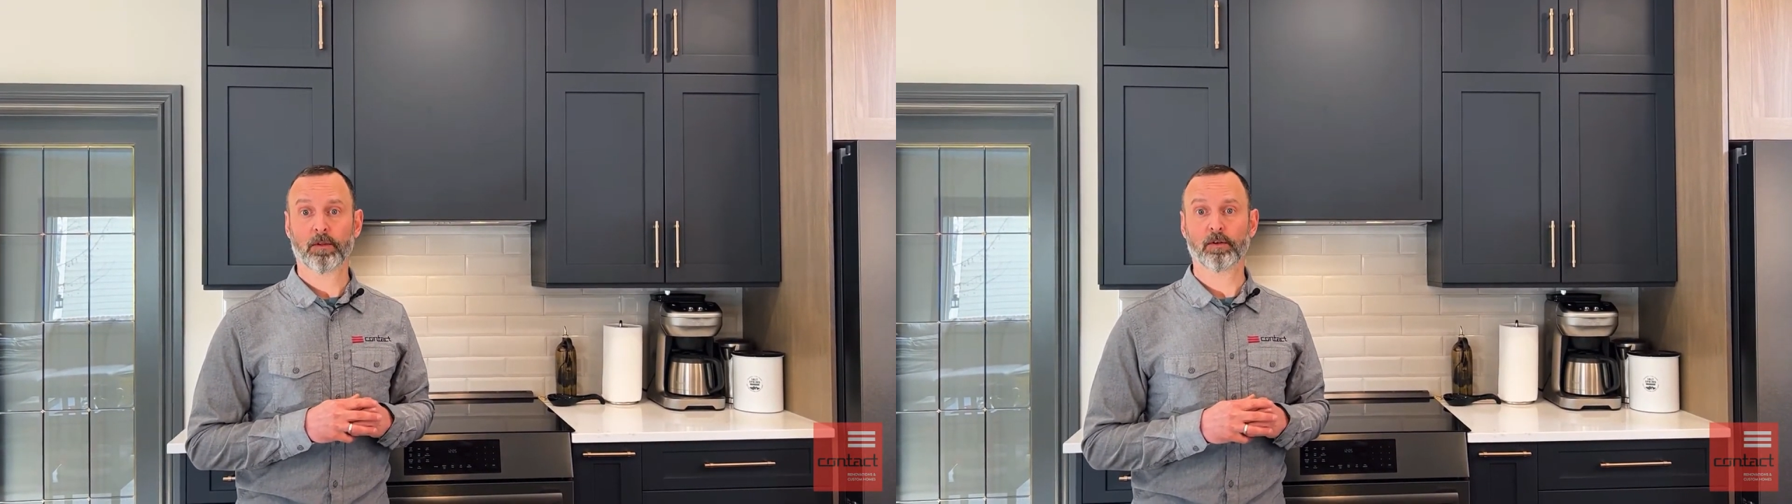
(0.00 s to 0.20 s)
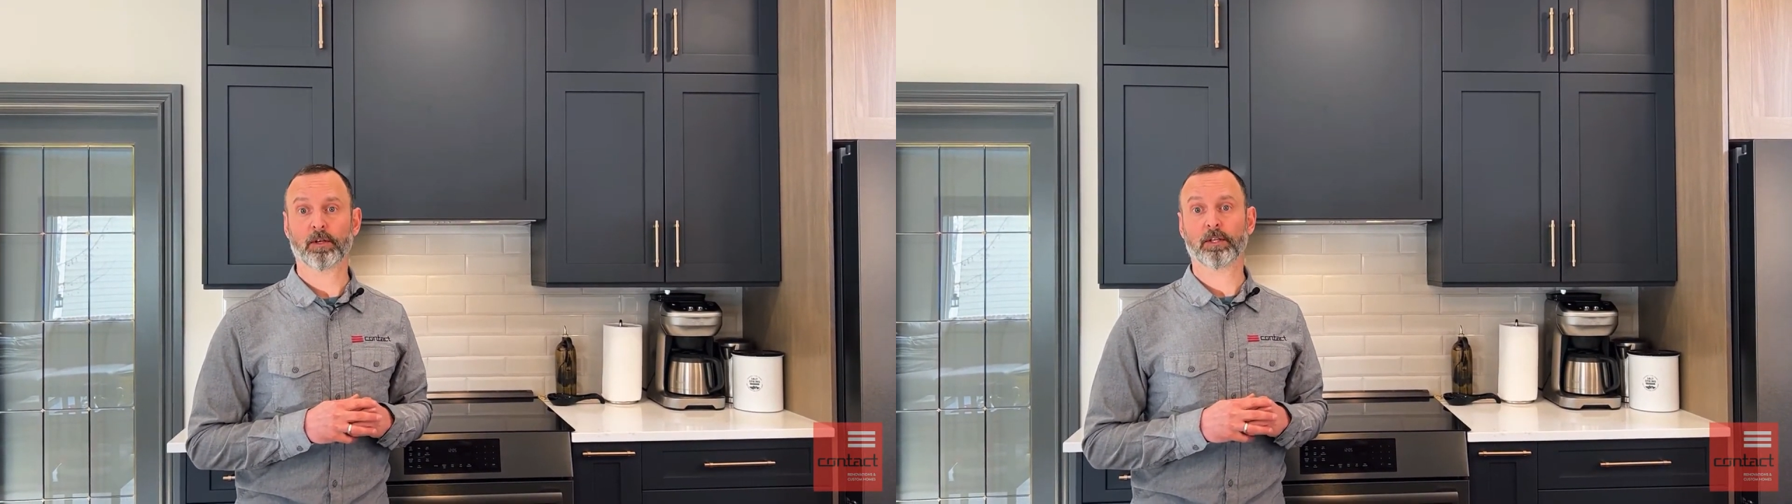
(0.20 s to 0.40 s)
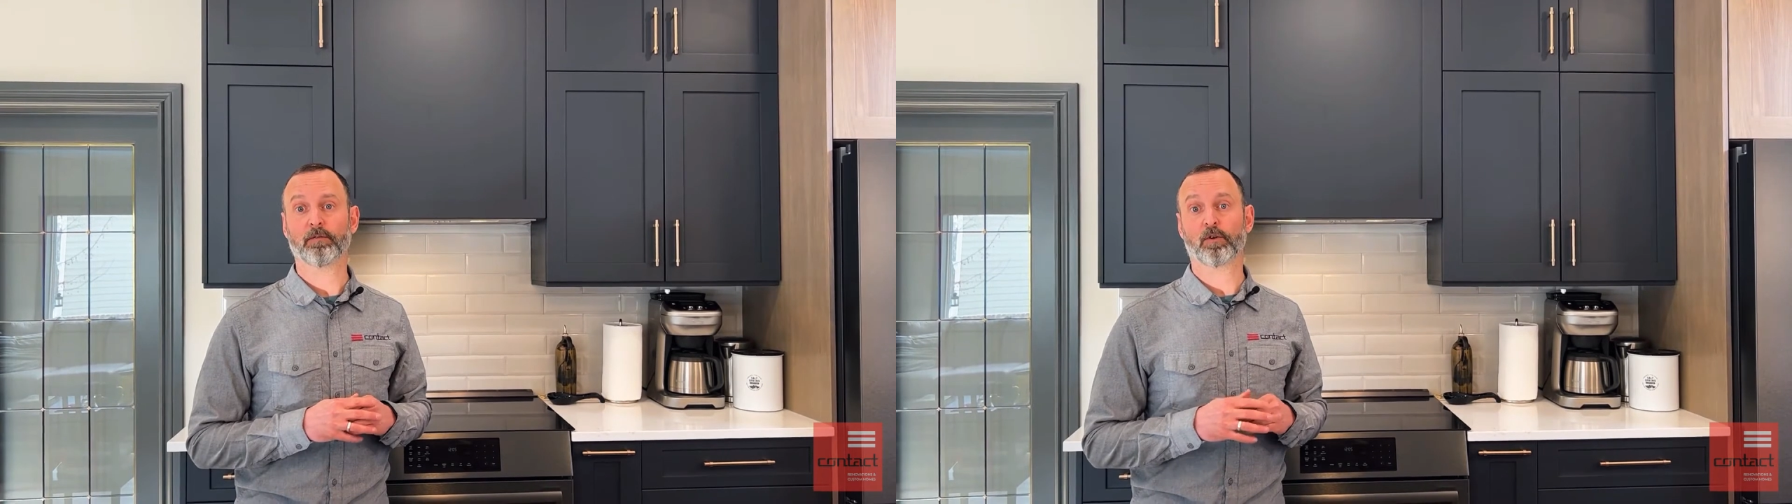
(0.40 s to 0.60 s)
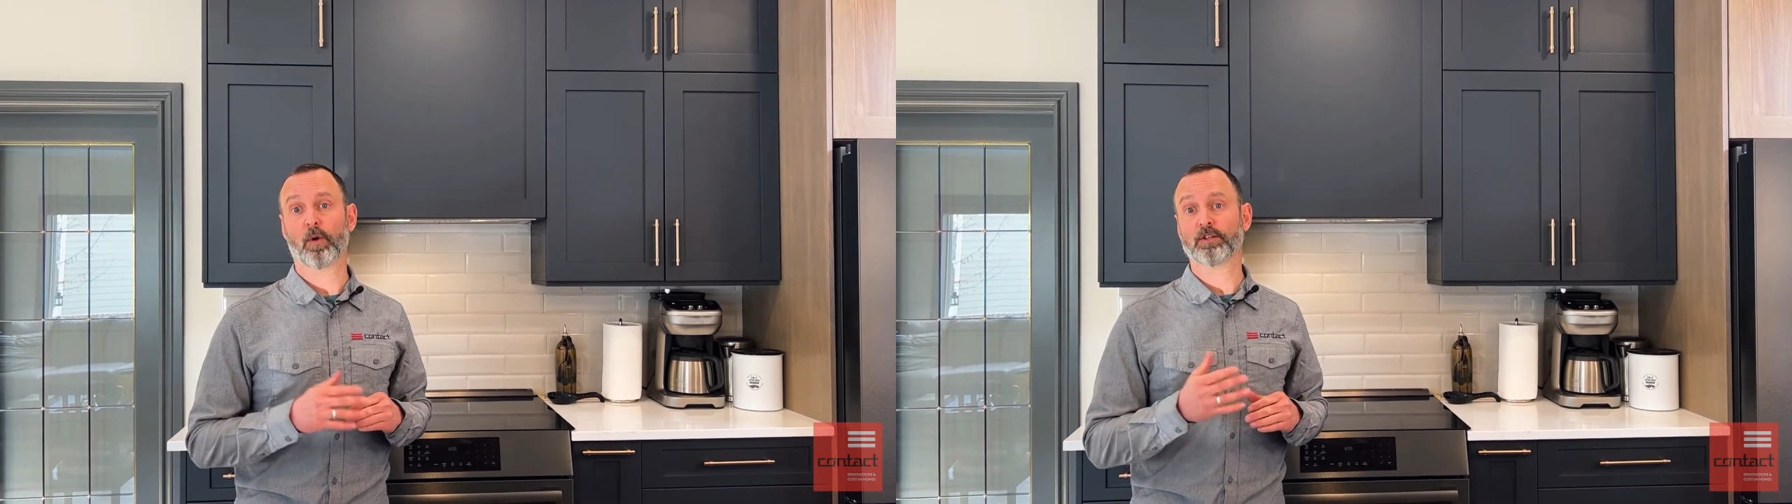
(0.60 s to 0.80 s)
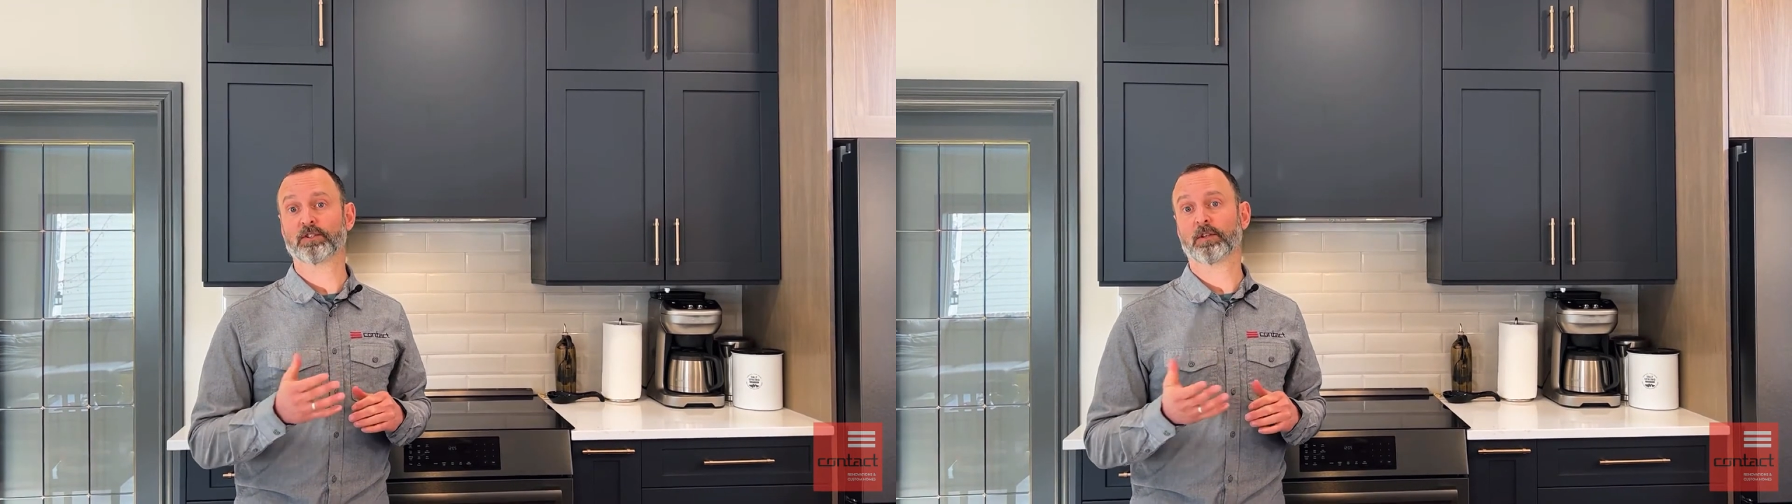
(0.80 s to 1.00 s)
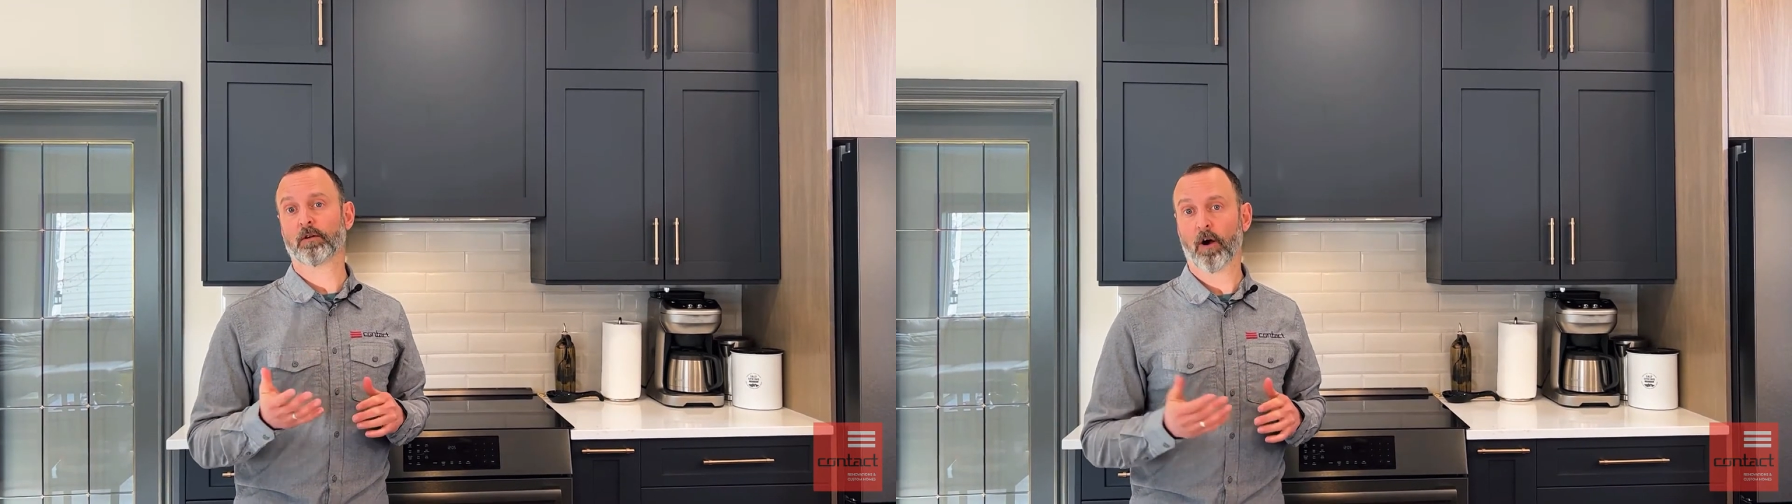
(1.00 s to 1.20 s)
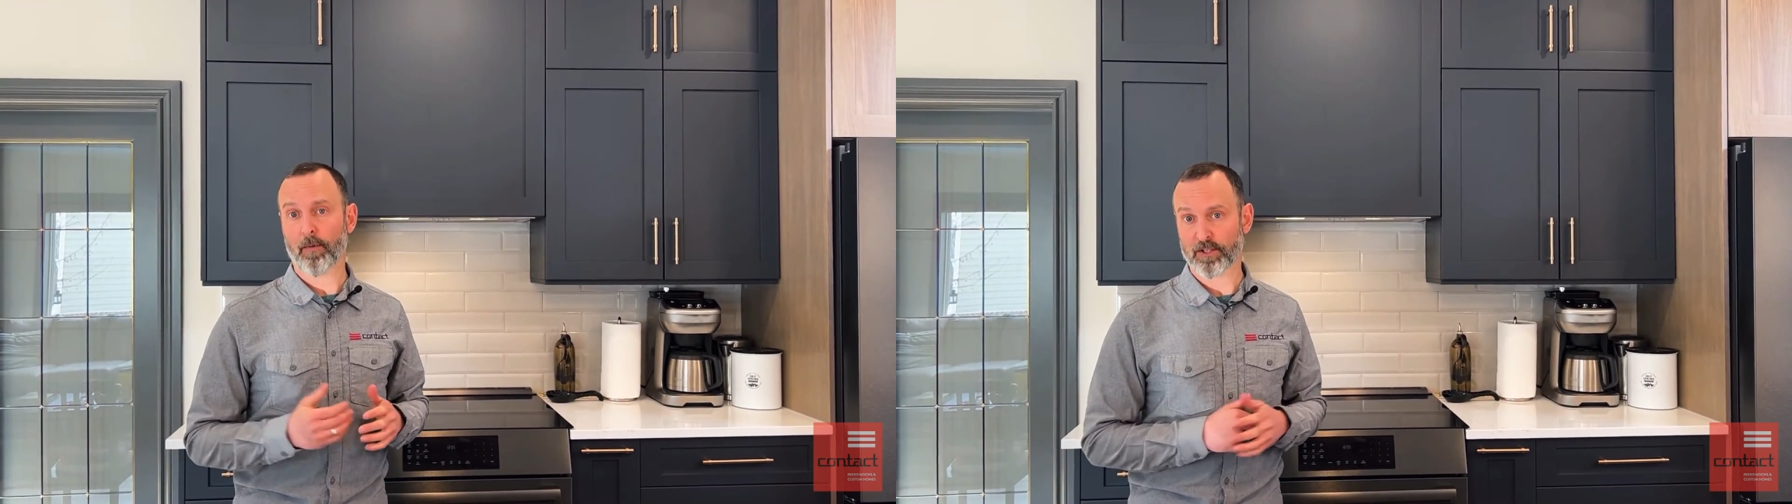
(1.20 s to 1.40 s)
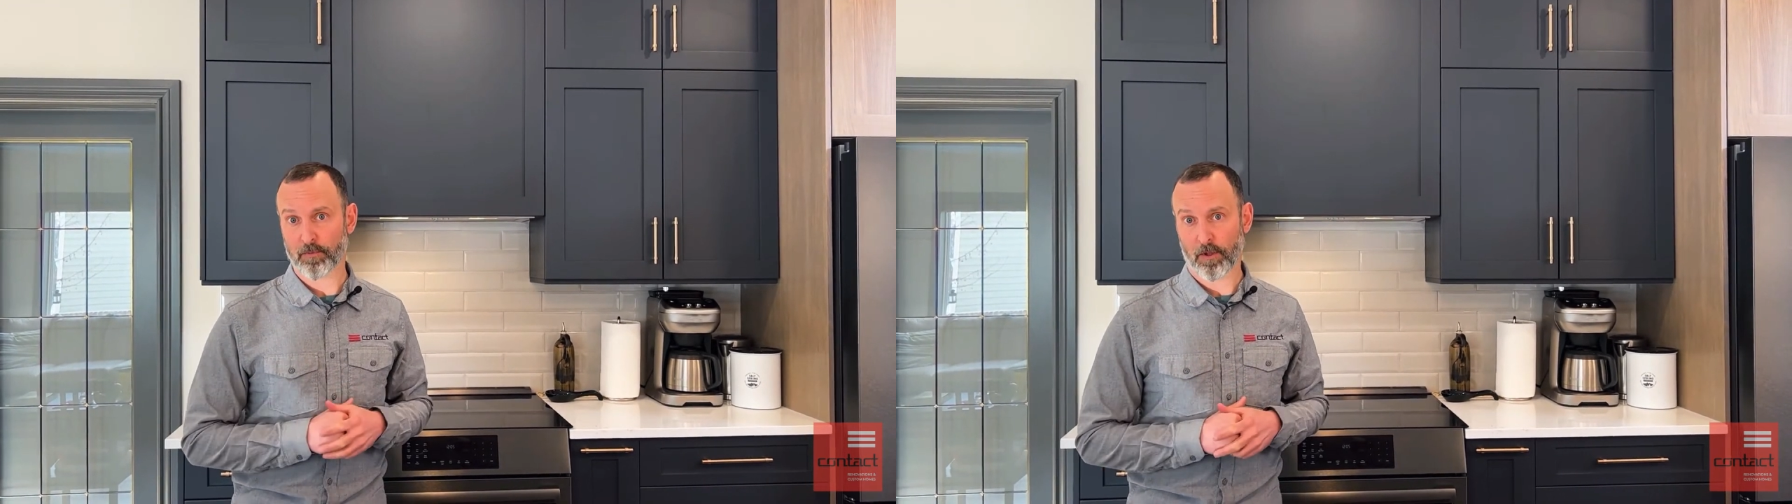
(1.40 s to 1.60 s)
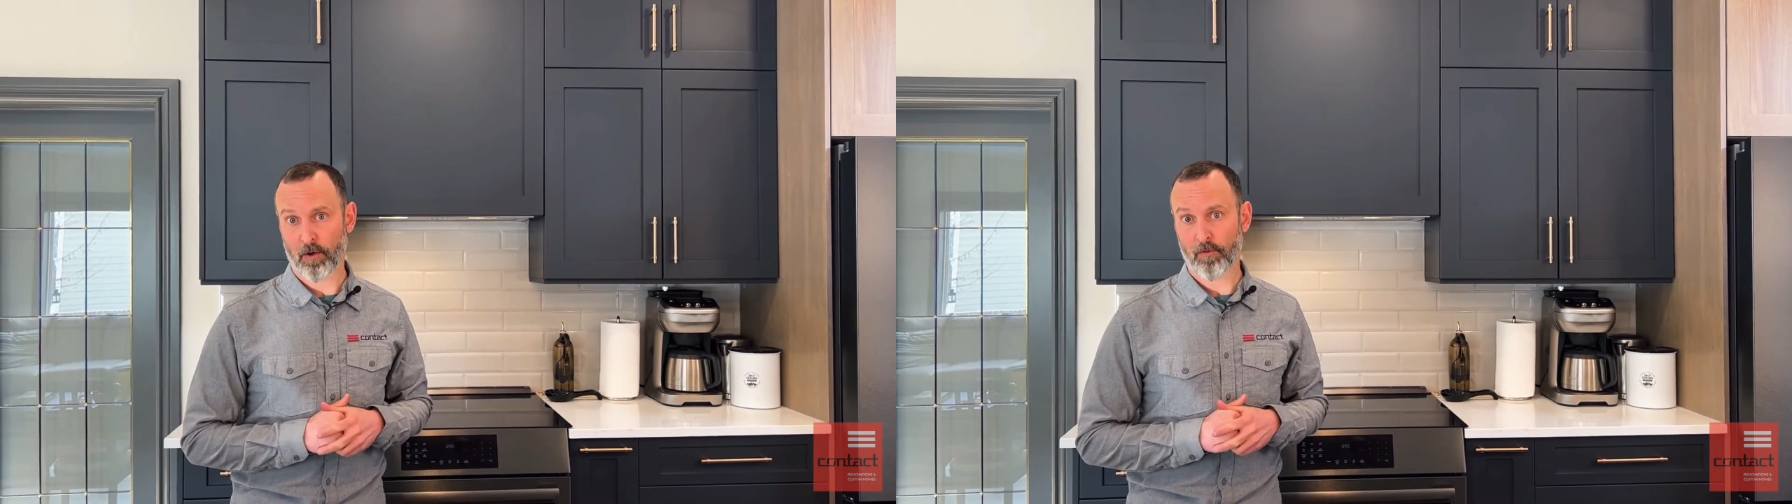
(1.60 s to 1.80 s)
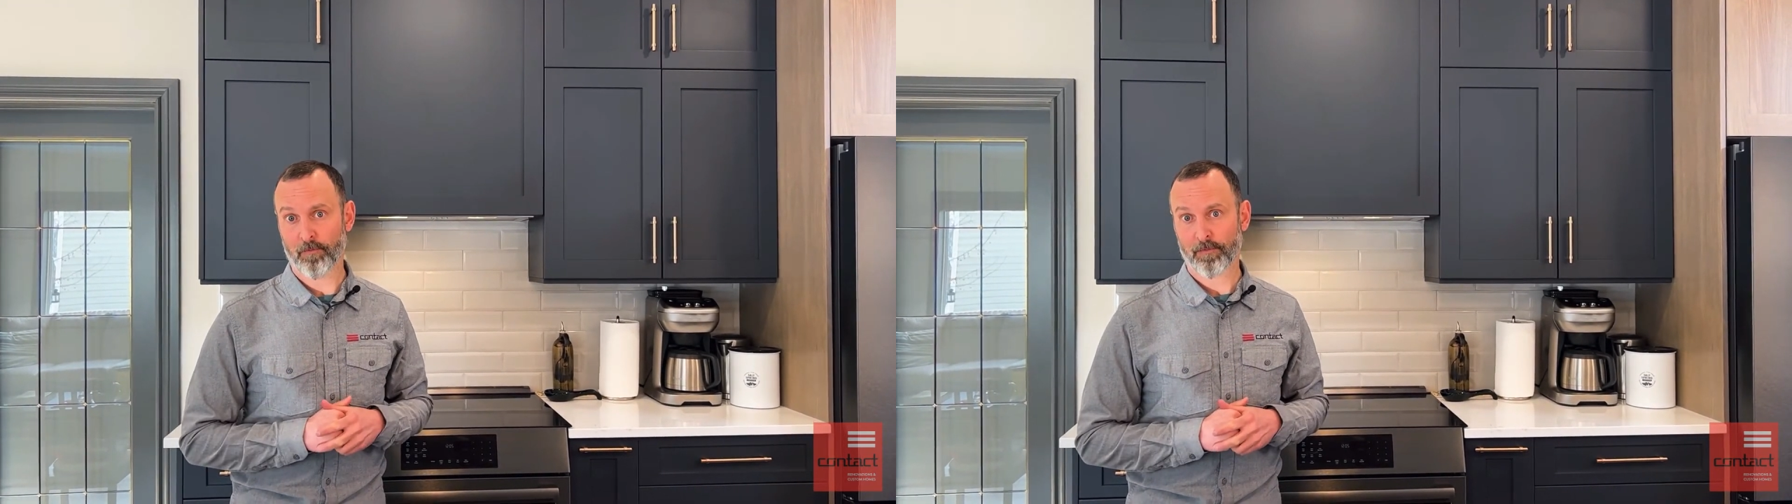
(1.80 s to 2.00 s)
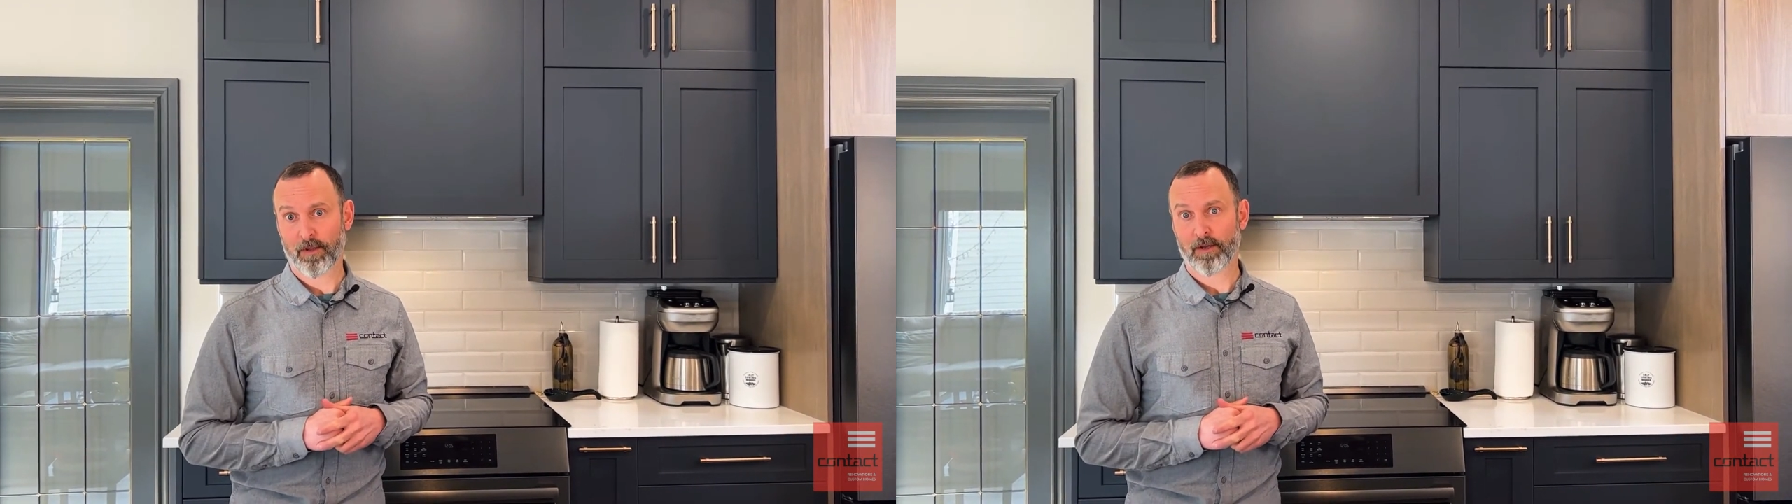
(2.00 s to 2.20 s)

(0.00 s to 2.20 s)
You can leave your questions in the comments below.